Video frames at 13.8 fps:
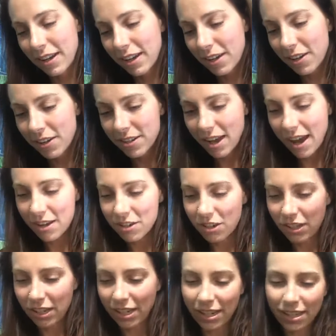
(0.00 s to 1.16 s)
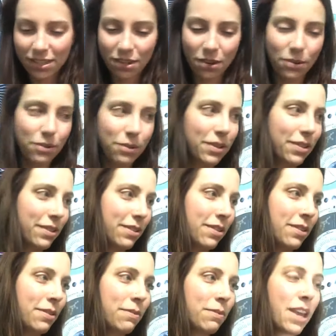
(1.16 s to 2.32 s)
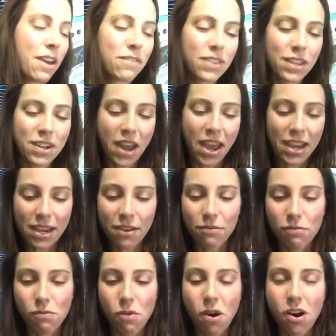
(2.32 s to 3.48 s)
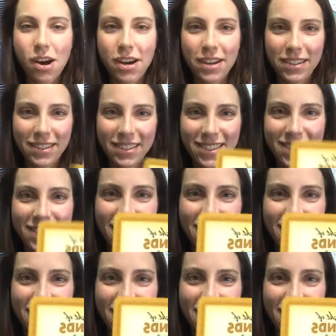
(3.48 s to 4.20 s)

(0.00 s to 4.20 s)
Here's Ashley. So we have the Knight of Wands.